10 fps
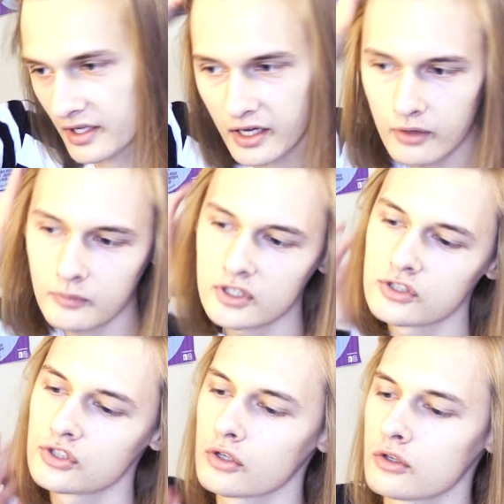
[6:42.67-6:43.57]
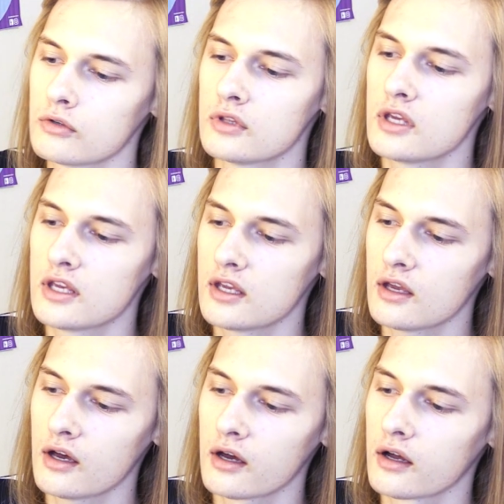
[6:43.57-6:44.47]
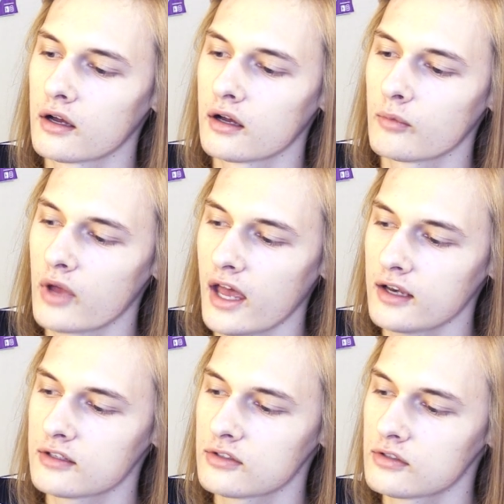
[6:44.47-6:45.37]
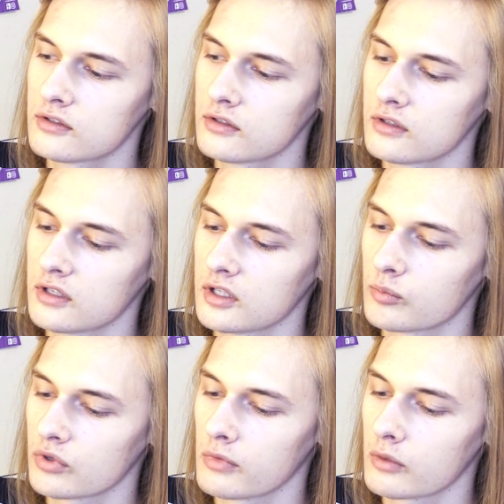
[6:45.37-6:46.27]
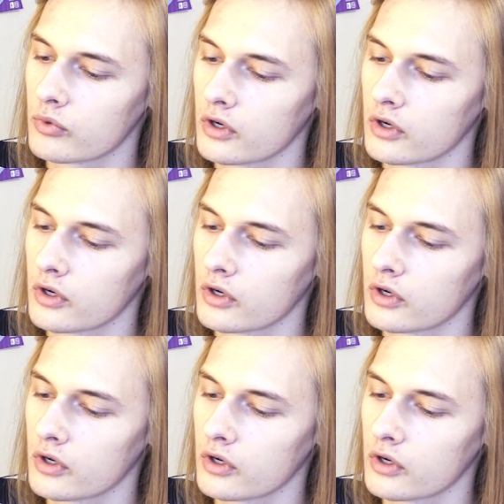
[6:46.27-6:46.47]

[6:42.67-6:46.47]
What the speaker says: now I'm gonna show you the edit in Premiere